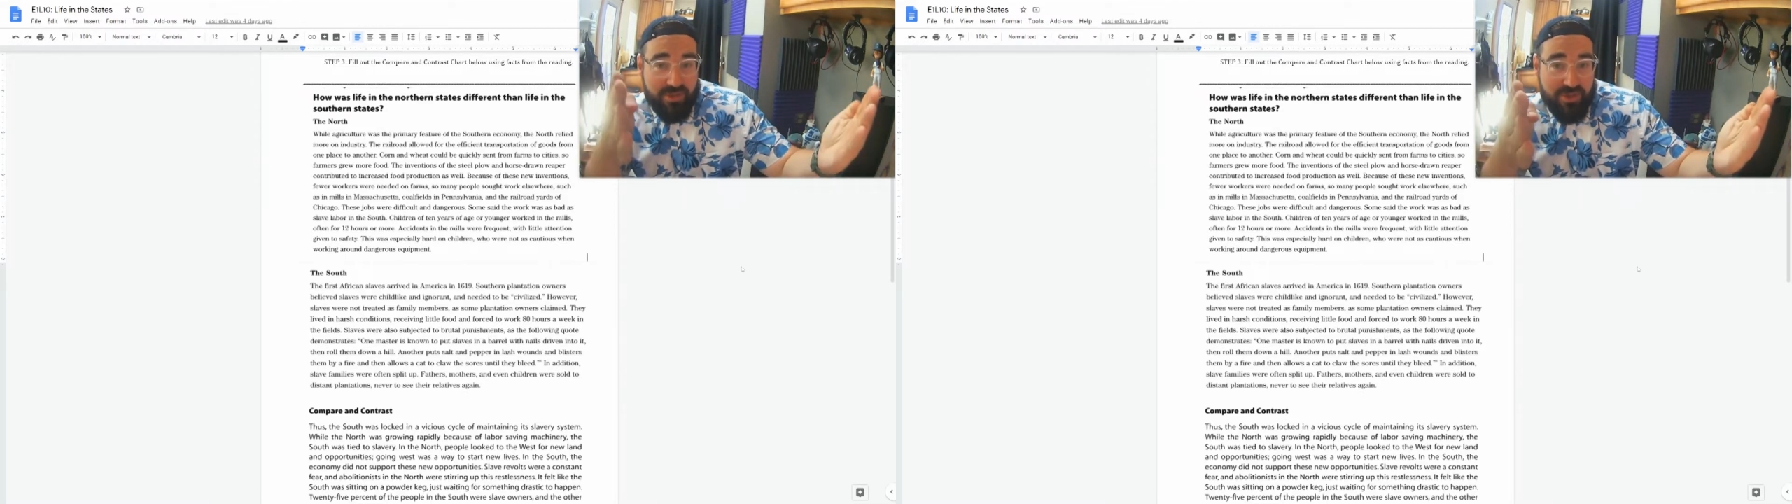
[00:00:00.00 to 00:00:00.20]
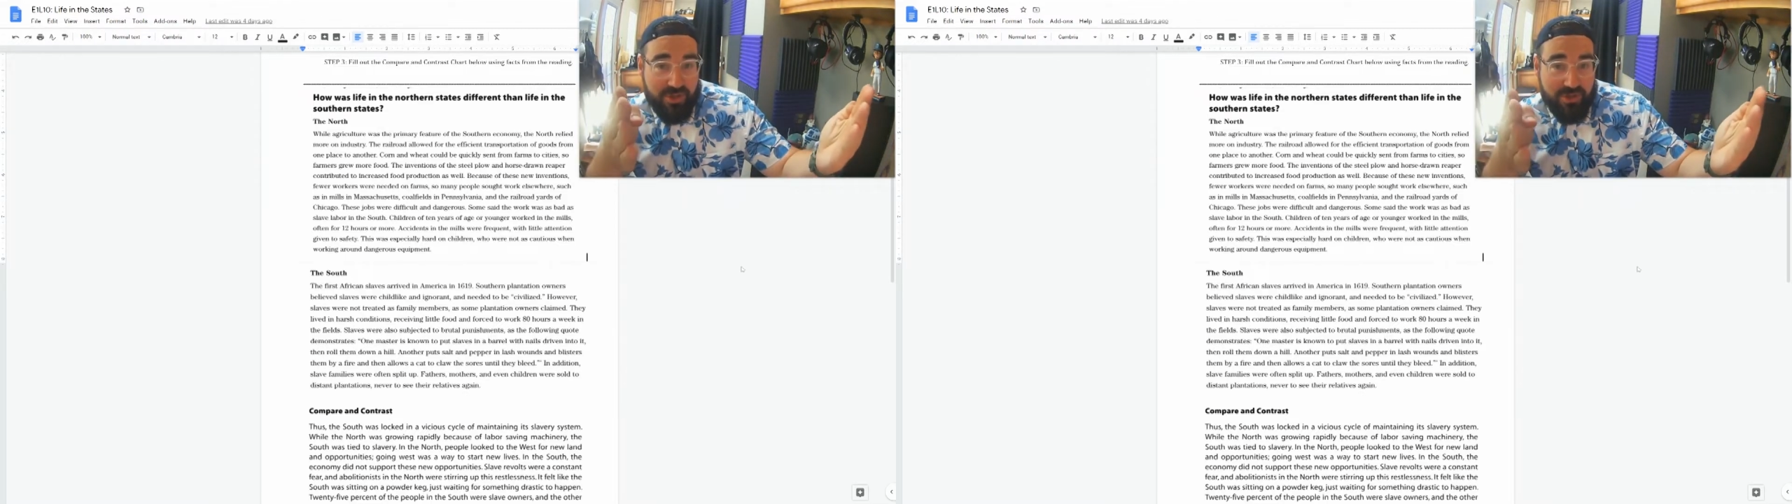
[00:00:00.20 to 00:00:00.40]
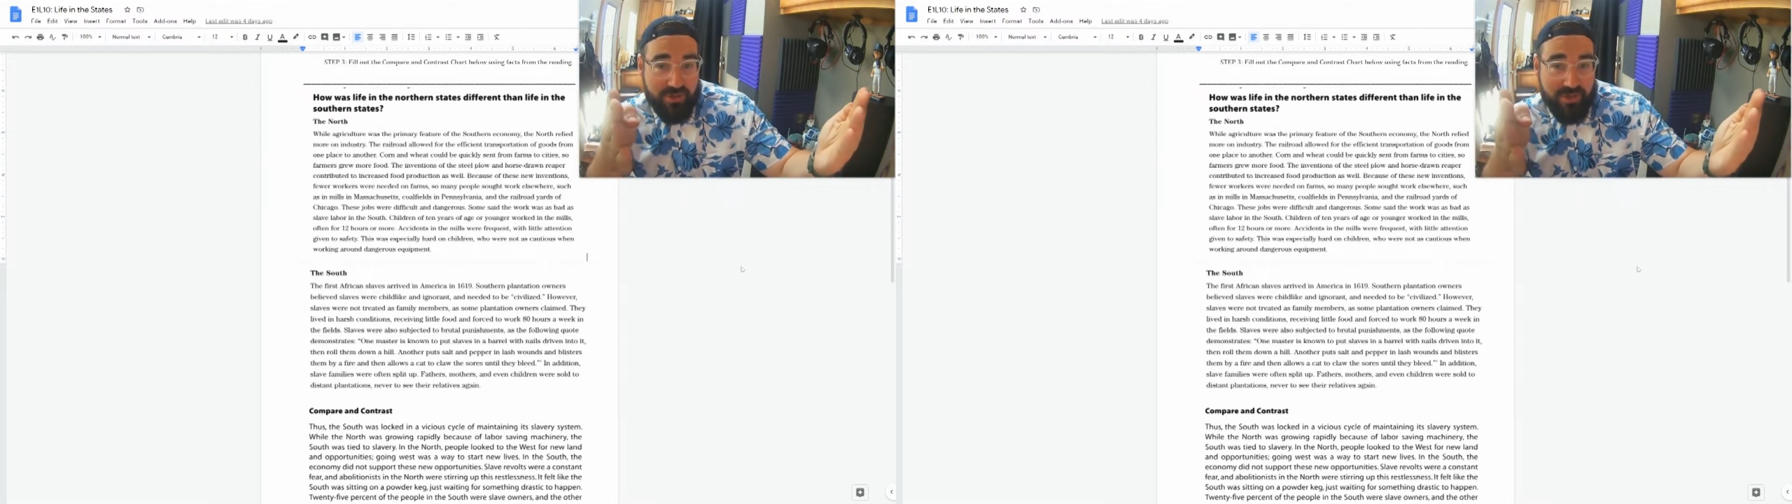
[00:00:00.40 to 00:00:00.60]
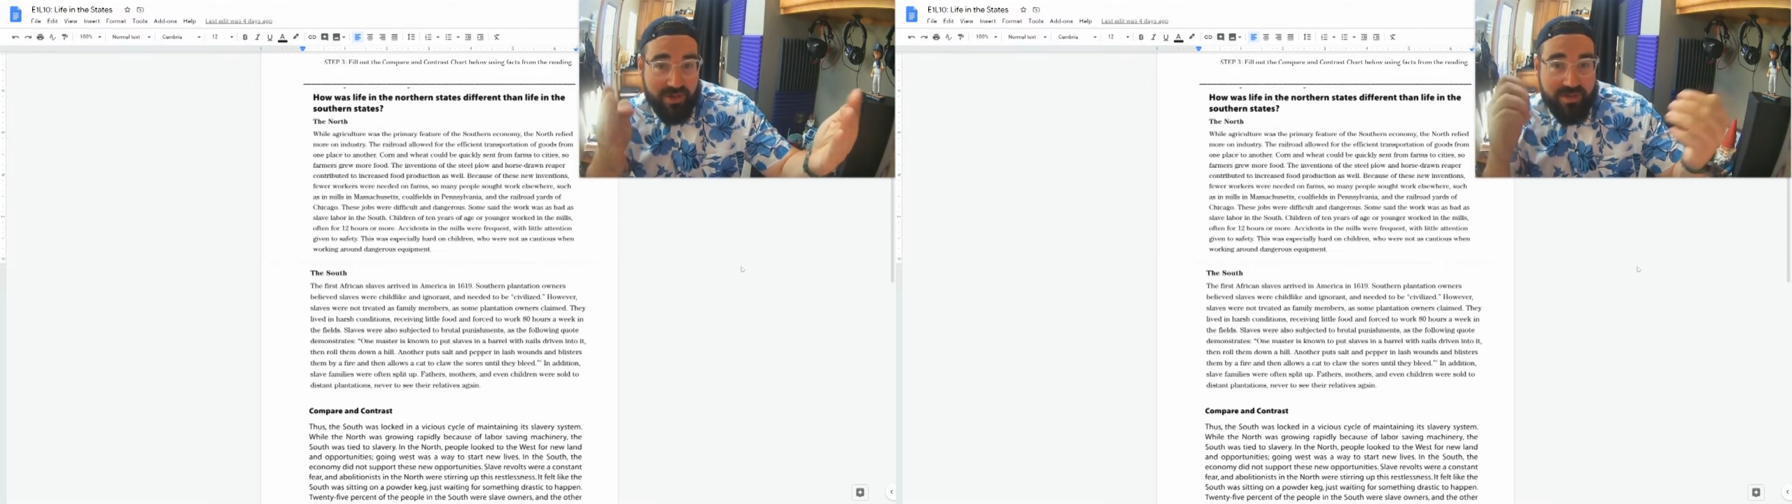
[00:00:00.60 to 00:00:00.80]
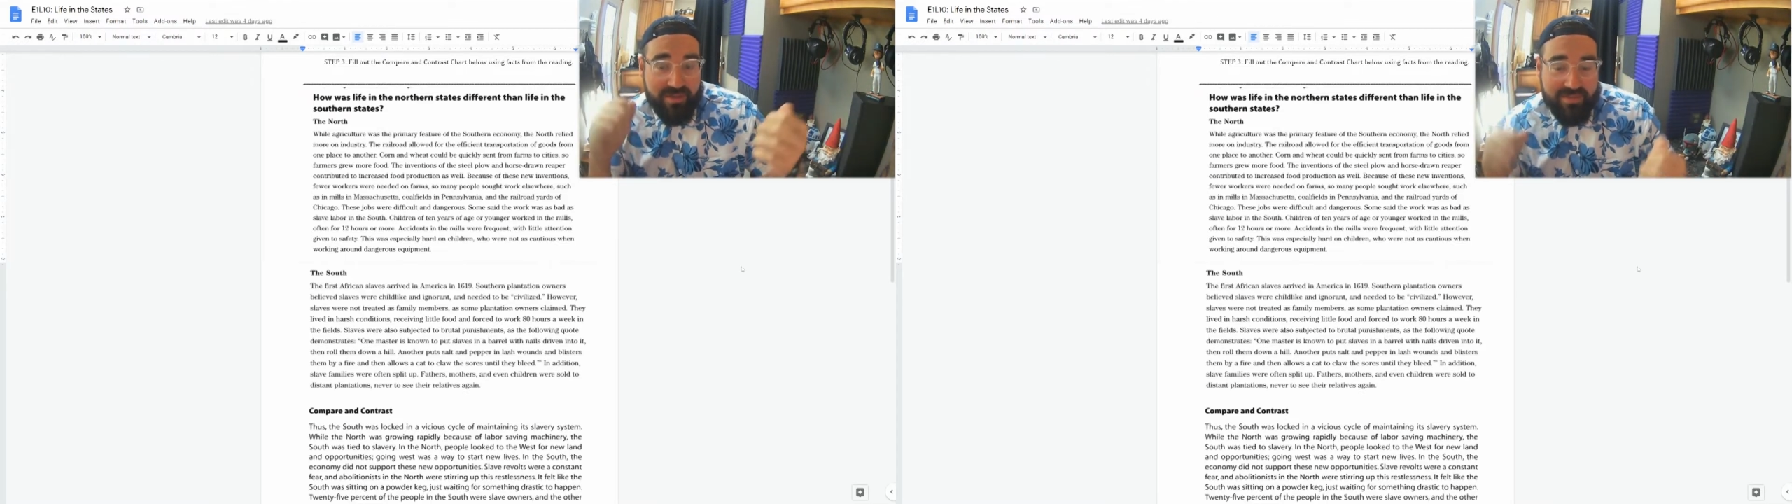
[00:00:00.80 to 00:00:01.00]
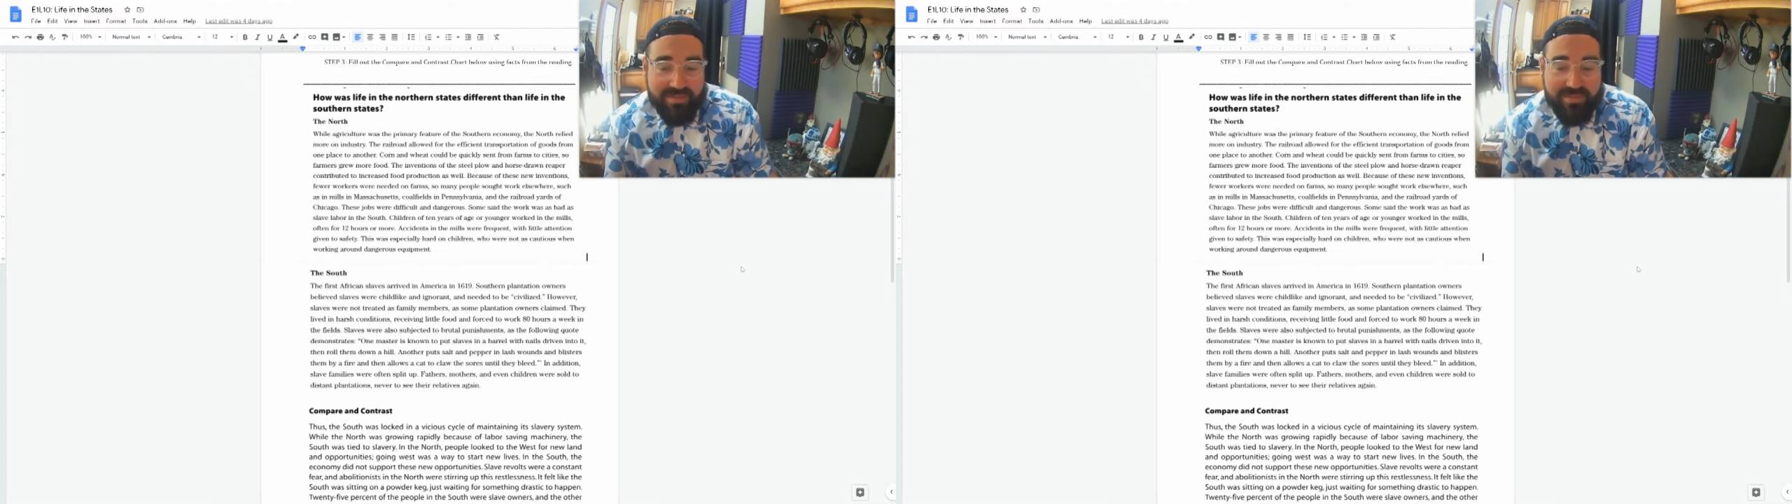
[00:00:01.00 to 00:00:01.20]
children